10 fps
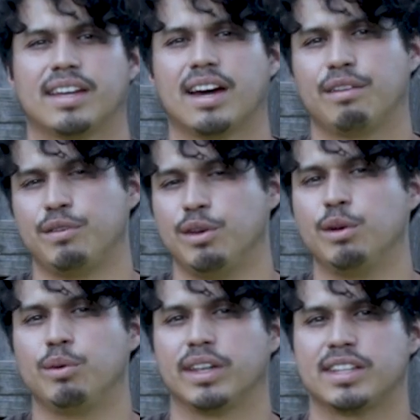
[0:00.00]
kind of
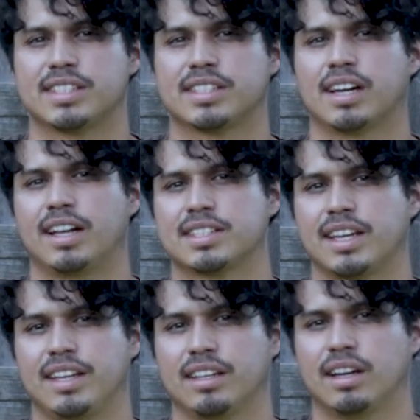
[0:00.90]
knew that this is the kind of
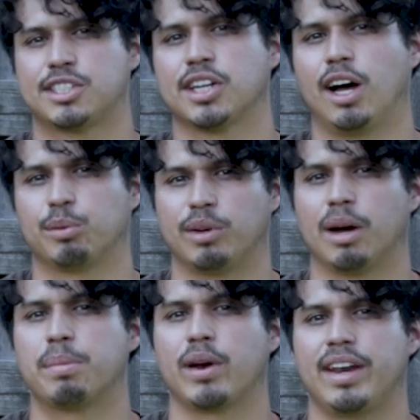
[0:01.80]
skate a child would
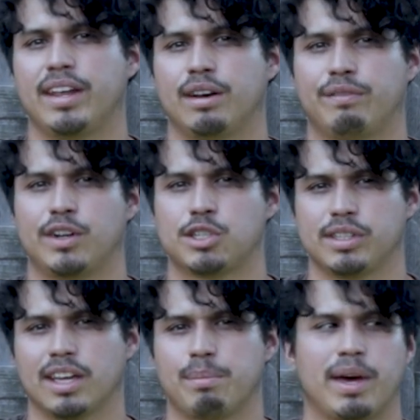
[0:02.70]
upgrade in and
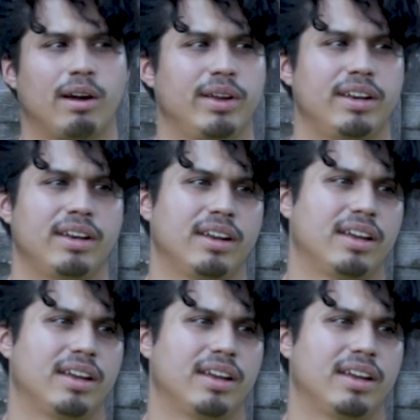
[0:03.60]
eventually get better in.